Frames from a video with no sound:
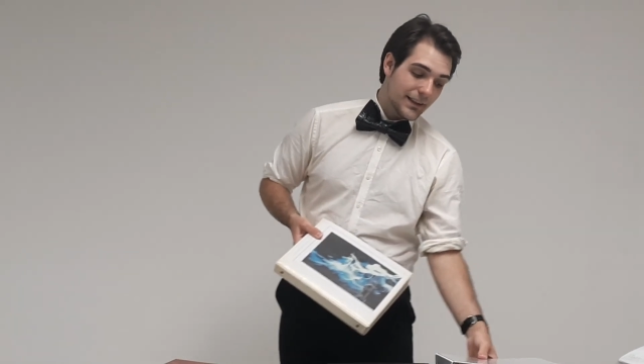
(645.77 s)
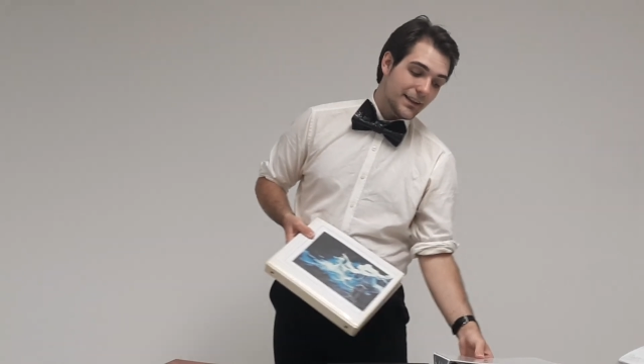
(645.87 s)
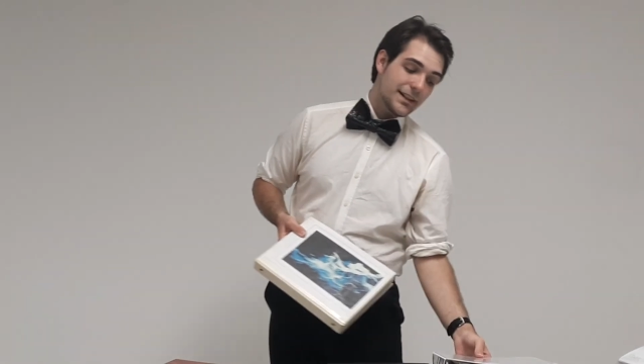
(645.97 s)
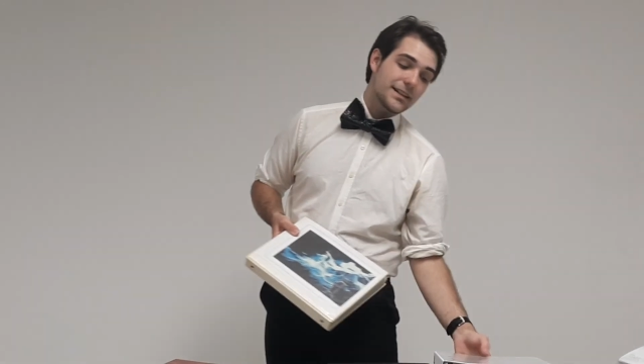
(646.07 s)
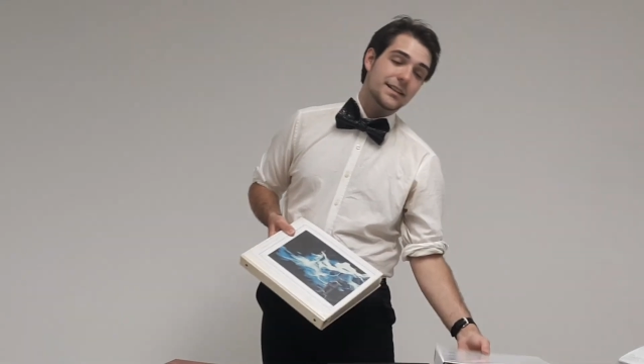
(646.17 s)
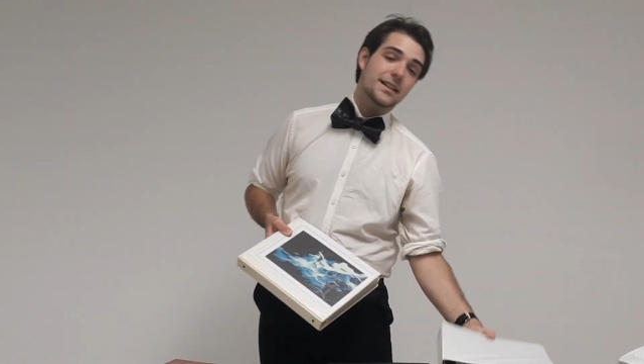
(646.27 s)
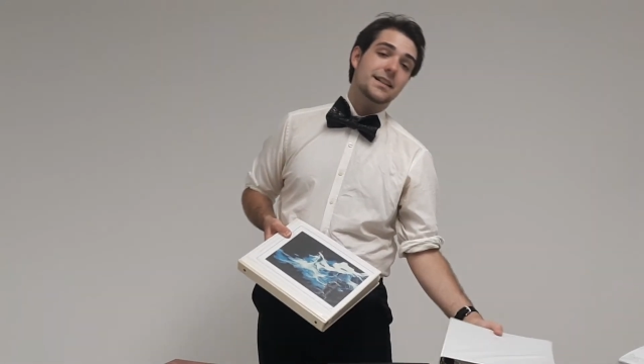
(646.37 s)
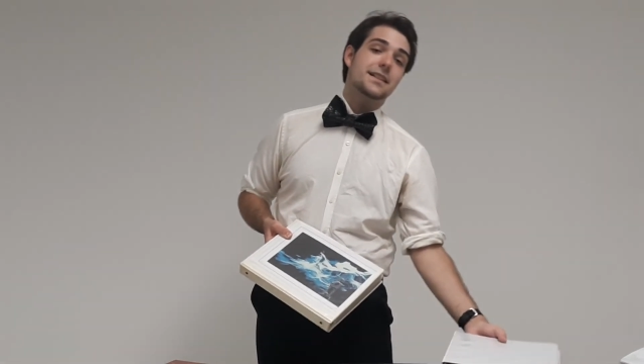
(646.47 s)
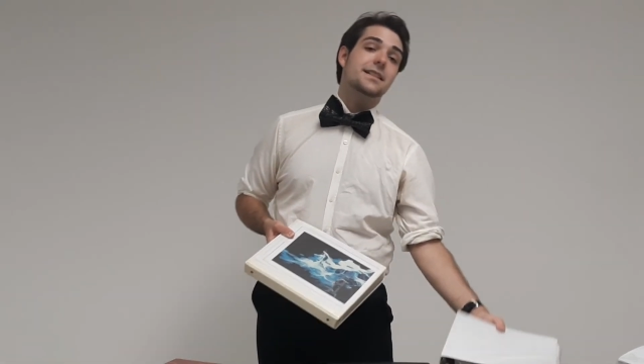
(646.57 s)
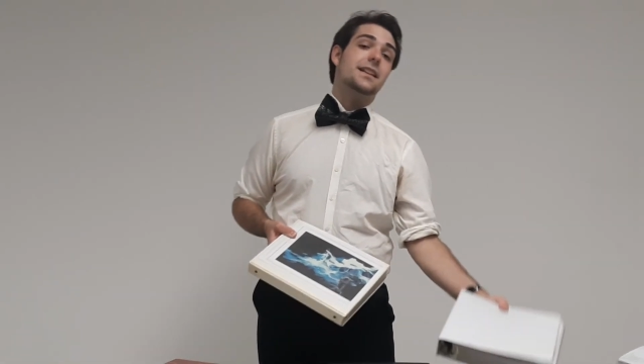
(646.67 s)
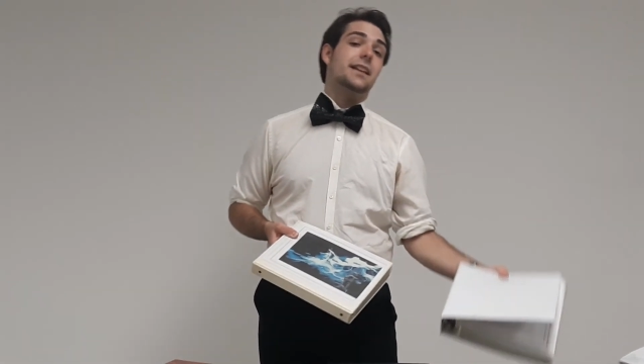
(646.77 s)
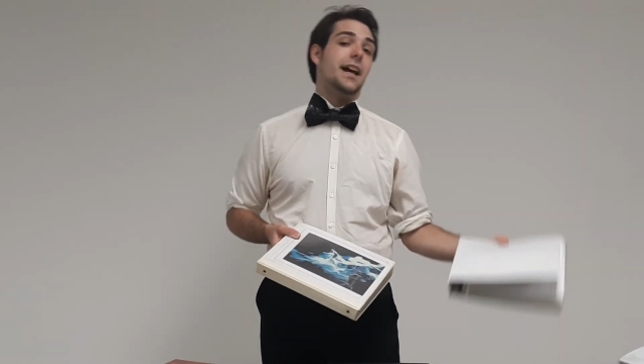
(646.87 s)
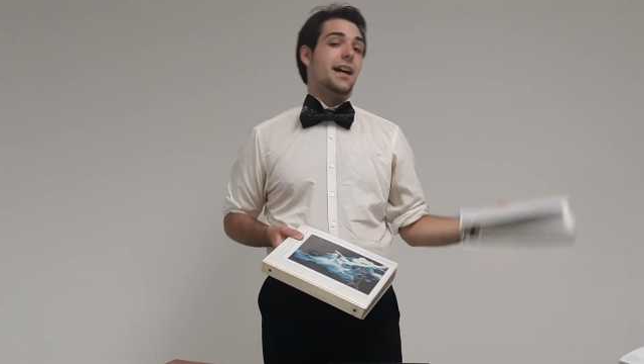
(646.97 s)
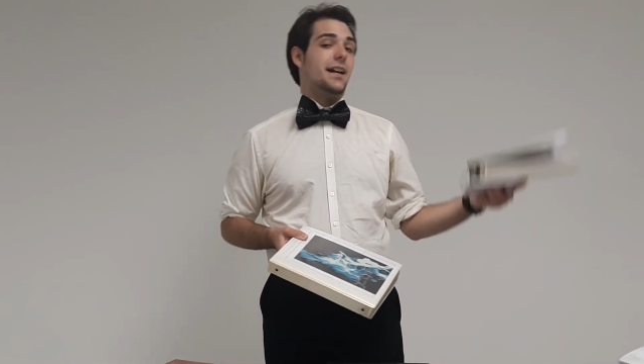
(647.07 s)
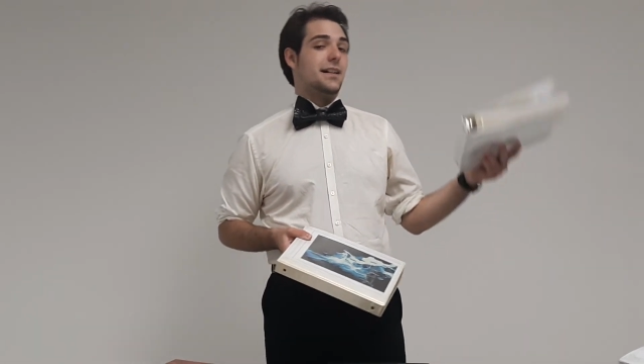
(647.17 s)
This is the
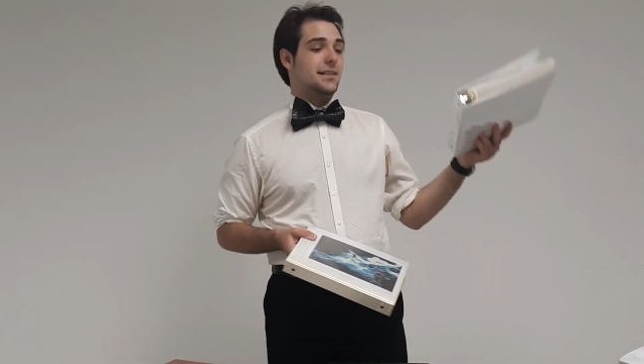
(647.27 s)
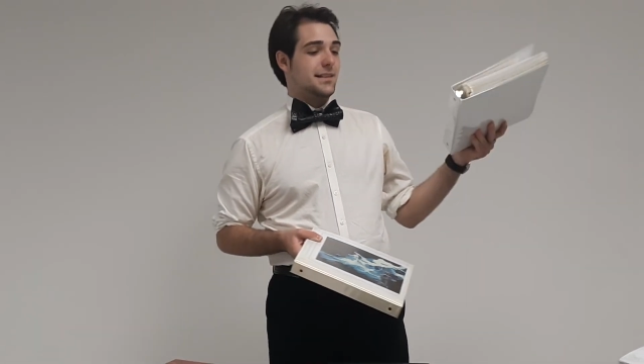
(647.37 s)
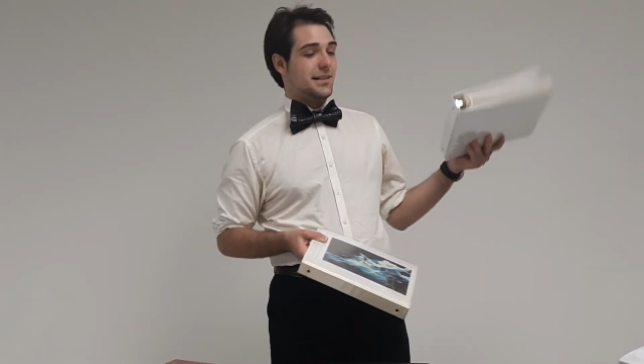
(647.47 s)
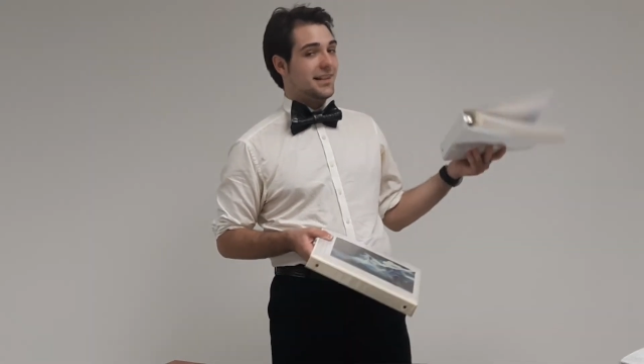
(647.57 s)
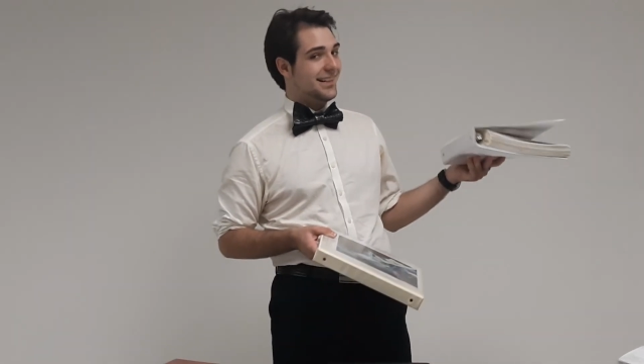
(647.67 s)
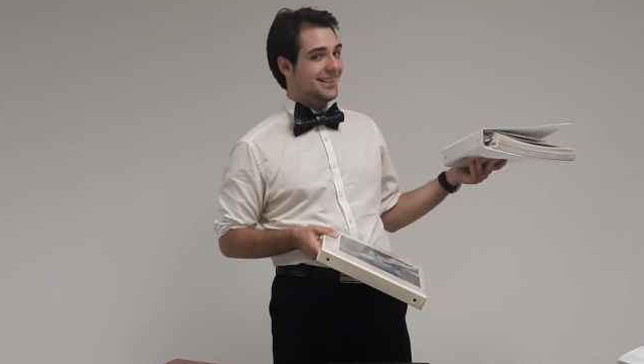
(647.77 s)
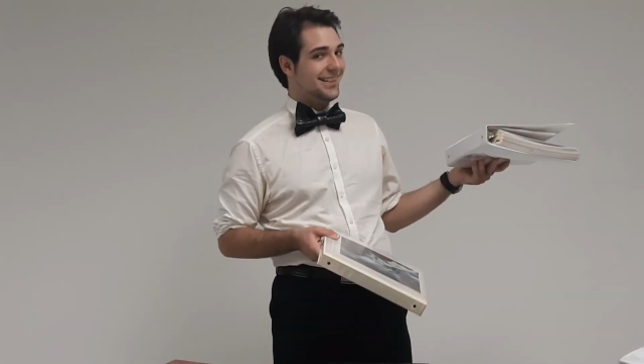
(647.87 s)
last.